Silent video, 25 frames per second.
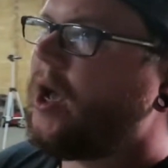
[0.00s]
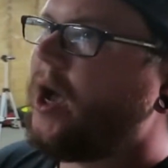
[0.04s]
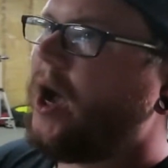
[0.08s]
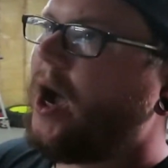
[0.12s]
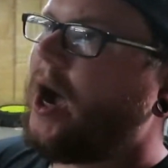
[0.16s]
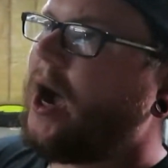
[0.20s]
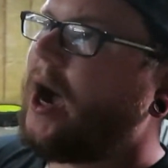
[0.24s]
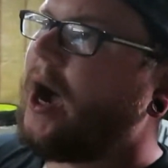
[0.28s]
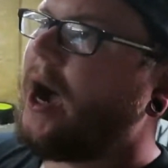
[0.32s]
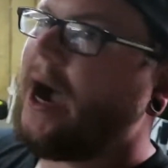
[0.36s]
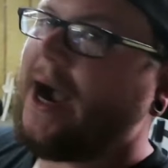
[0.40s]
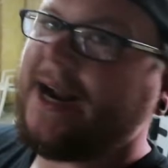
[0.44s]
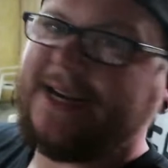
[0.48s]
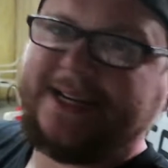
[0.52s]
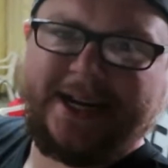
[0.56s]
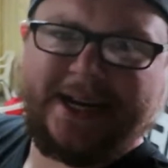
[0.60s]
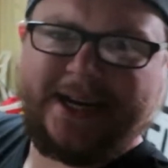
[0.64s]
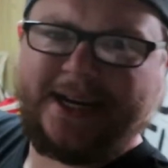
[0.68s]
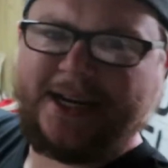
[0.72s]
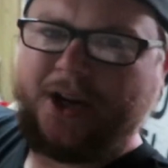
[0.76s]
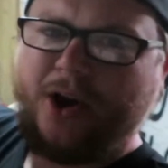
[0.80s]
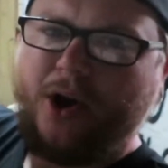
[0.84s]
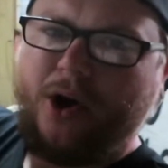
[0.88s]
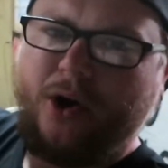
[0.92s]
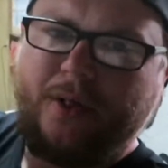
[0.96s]
I
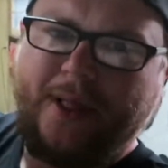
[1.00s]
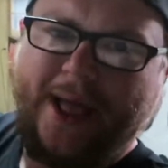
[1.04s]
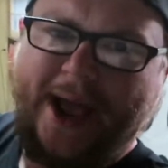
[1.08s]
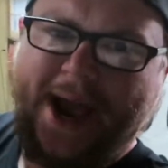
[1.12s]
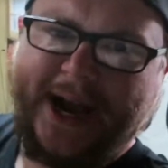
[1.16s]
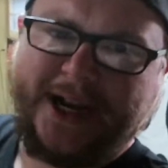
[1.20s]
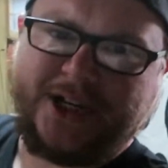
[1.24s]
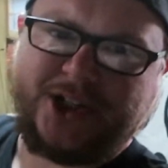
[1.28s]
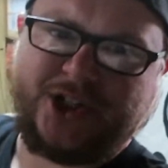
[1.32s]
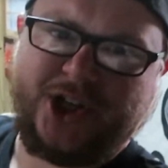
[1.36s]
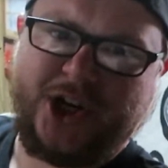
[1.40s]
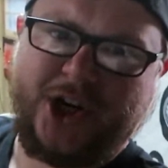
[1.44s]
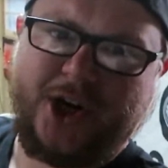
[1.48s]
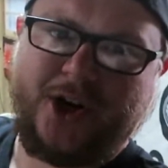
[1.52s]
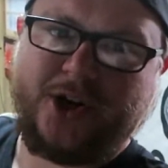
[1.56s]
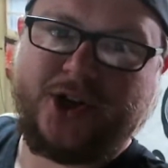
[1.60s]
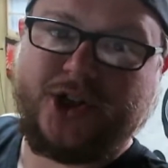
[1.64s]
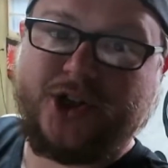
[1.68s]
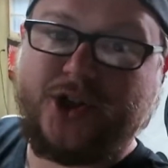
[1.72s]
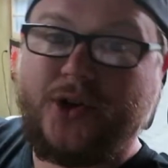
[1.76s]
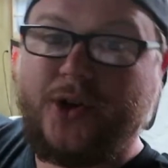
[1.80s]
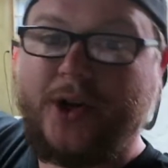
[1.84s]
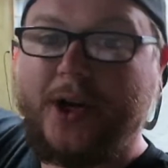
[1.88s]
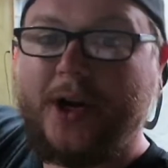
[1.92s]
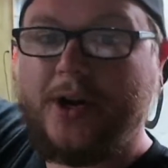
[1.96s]
didn't go last year.
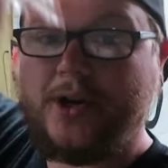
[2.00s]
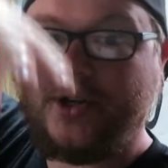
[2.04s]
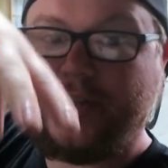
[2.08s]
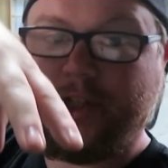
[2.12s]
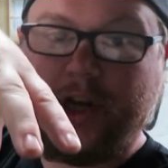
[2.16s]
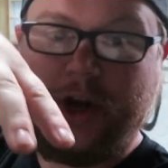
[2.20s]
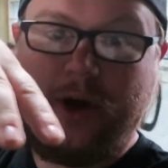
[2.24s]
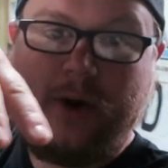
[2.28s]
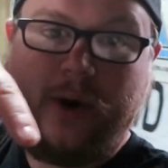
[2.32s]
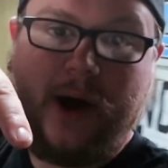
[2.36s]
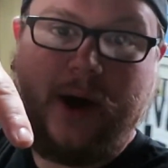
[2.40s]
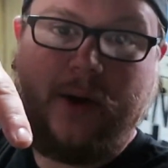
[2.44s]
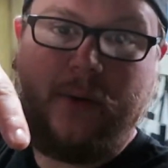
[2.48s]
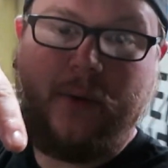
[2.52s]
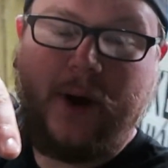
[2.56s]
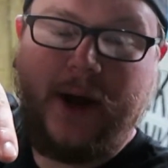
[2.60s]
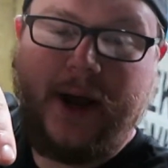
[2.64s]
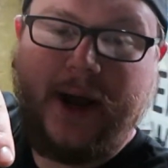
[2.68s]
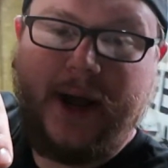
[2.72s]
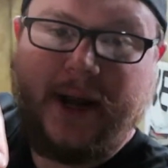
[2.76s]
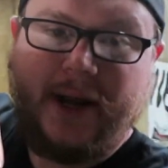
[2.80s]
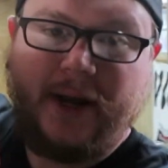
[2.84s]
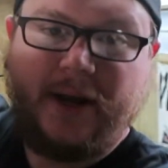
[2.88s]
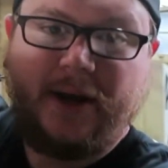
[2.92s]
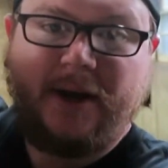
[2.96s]
2 years ago I
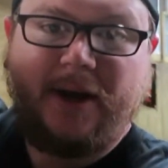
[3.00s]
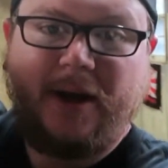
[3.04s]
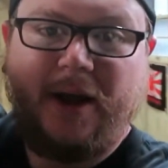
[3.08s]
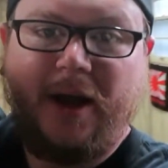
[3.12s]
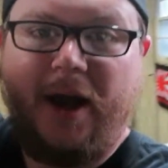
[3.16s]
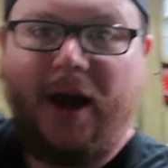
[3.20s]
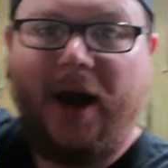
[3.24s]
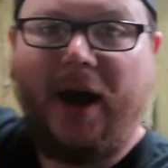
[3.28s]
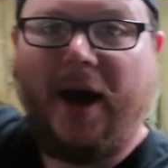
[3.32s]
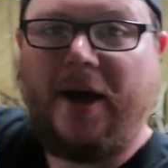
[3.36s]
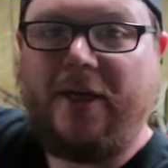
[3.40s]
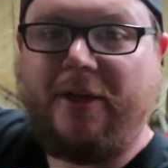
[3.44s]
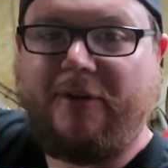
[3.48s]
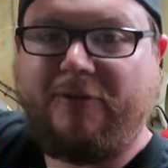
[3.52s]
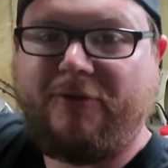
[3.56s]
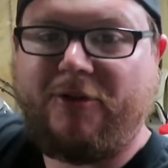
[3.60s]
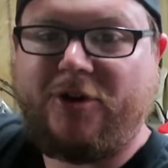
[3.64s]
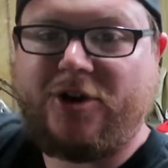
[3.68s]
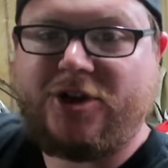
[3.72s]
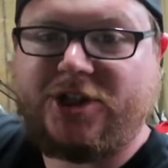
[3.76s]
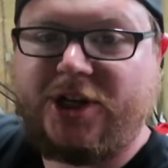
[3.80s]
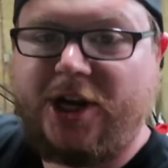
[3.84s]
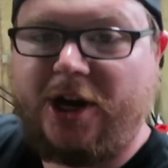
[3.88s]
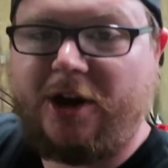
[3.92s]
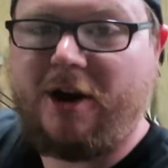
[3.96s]
went. The
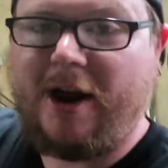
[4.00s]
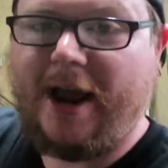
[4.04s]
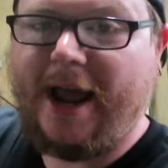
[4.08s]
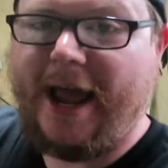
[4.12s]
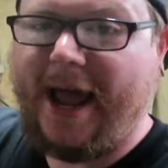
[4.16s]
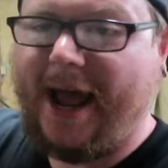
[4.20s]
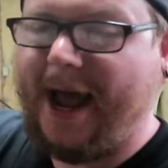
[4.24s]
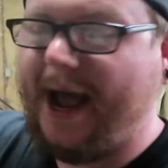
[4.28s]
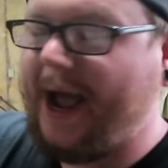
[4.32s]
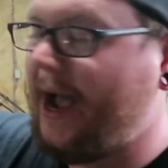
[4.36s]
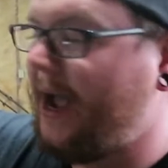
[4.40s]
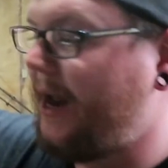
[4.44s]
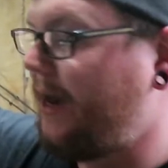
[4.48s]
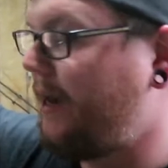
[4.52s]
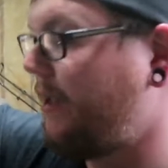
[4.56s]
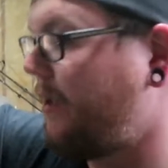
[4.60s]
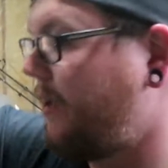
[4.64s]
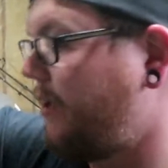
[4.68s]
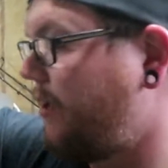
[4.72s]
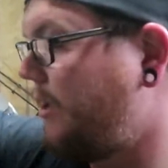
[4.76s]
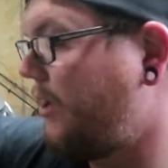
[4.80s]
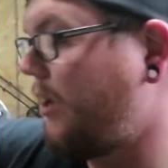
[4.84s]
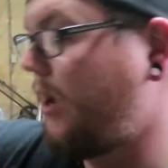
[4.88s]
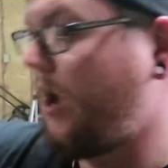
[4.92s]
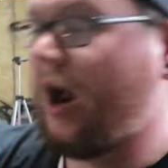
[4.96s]
first year
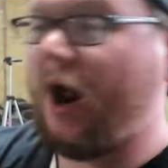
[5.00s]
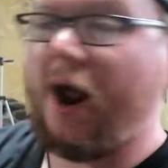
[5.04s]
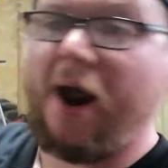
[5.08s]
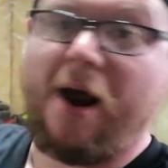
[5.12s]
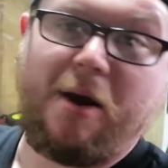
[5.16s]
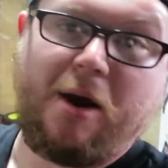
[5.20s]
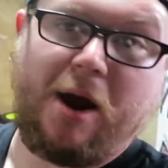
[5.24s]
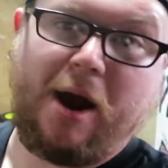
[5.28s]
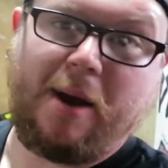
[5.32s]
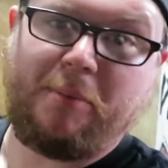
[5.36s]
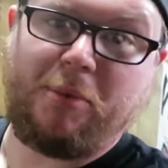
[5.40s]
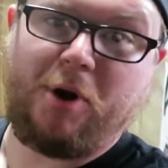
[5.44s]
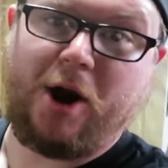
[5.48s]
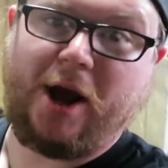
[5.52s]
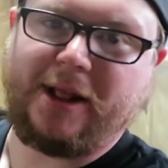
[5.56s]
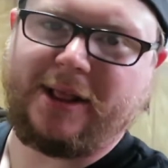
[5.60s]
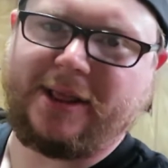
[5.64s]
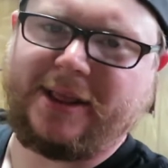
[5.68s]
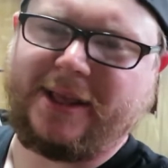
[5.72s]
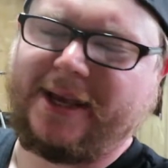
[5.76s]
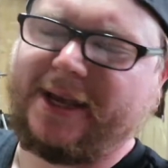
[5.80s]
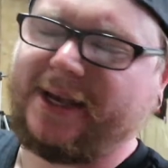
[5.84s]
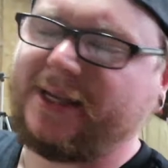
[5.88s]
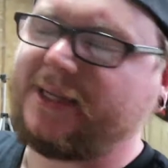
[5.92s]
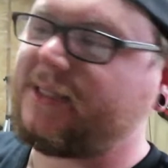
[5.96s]
I brought
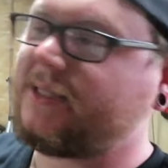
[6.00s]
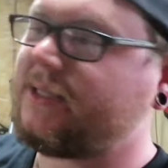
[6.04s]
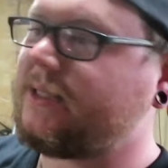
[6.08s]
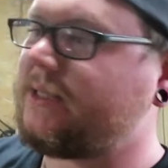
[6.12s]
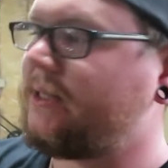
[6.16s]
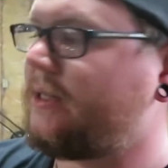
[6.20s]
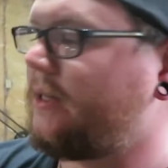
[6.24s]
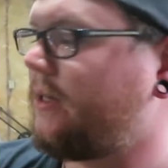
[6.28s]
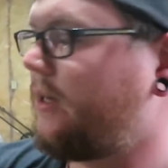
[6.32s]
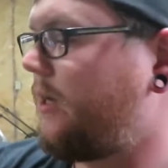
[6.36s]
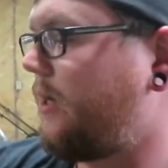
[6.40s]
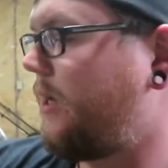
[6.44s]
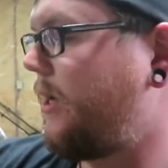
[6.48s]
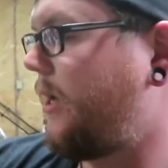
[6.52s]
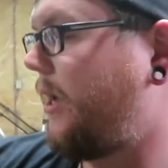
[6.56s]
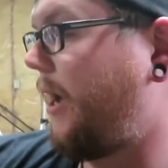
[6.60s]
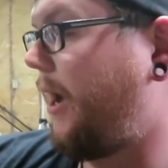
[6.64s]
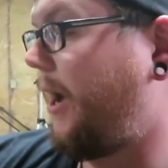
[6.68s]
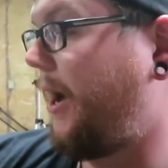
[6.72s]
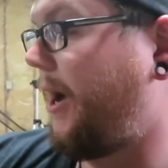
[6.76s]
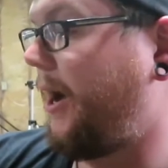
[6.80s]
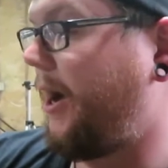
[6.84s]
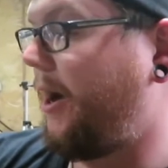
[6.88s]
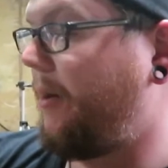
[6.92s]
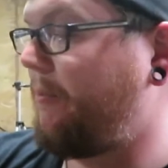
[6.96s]
this.
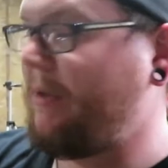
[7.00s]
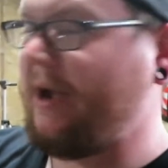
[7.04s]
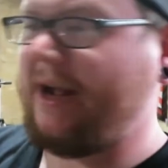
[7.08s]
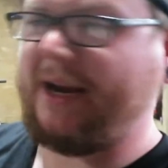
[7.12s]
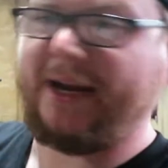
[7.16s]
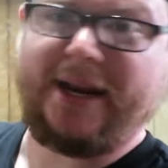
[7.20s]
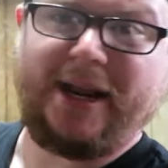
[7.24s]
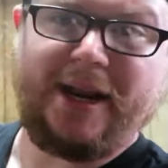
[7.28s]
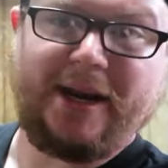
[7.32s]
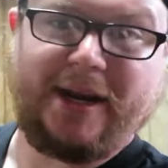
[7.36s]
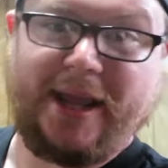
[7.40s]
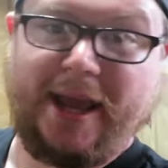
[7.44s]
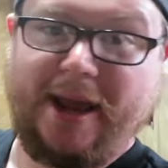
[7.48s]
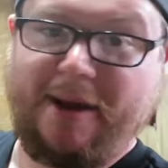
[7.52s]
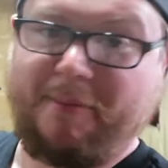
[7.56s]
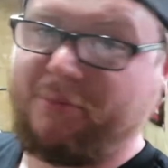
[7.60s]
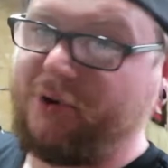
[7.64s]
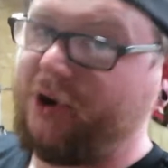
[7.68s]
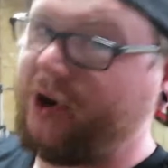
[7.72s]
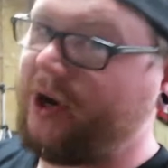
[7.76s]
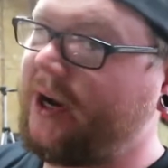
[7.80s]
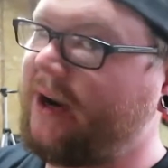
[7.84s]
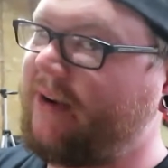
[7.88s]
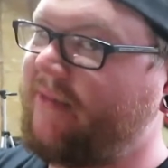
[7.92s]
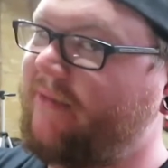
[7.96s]
I did get
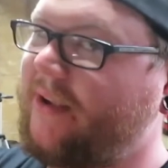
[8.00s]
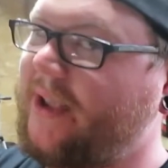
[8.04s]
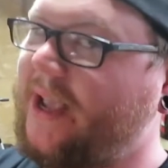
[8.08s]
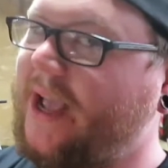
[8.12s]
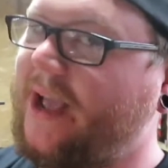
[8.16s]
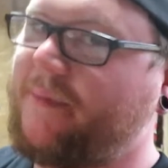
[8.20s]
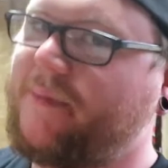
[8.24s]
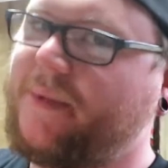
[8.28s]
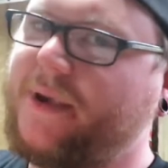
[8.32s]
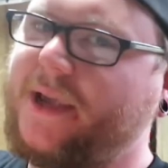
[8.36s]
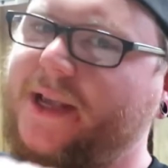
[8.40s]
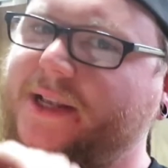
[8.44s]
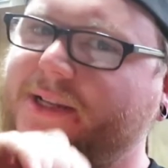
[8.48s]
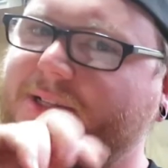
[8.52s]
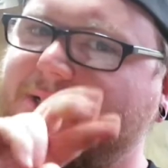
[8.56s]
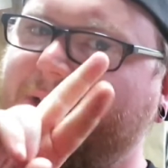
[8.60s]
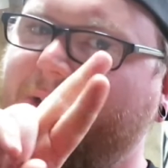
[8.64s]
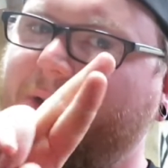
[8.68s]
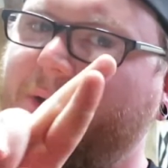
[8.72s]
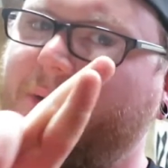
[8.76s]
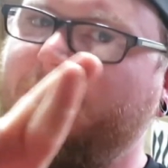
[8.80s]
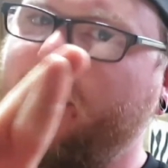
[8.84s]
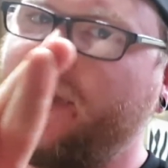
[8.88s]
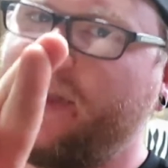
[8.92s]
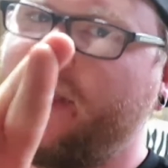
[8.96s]
put into VIP,
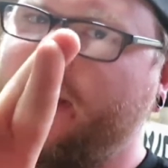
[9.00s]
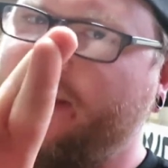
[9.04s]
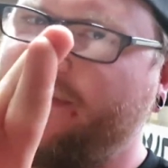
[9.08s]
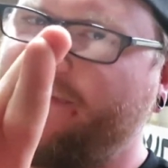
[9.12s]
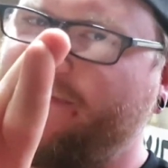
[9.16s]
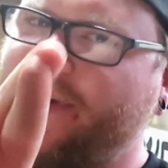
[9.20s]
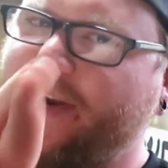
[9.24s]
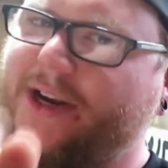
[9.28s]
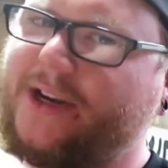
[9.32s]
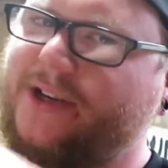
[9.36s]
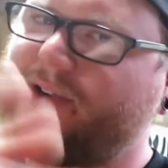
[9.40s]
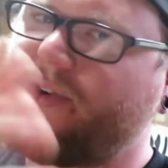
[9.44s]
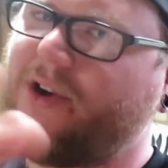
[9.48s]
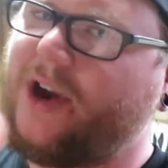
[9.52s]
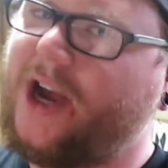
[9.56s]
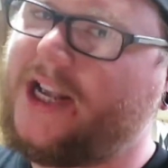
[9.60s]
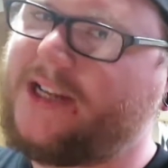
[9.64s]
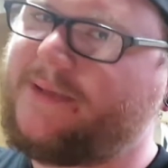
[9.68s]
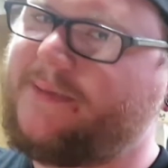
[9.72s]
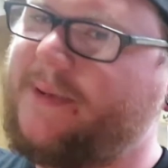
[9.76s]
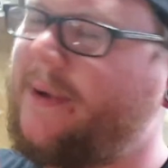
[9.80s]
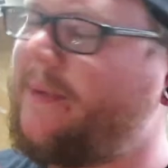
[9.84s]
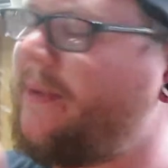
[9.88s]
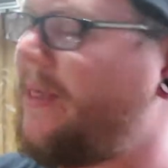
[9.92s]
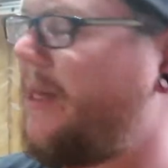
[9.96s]
so fingers
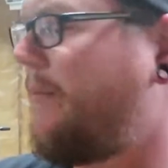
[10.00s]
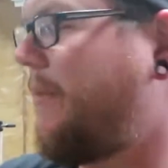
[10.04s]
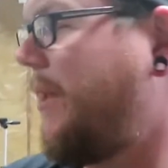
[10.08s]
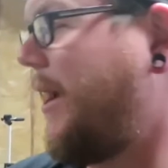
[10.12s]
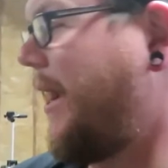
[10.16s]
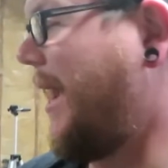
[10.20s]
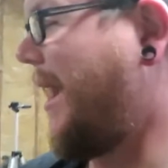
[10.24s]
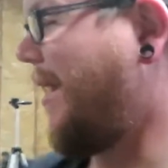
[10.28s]
crossed maybe that might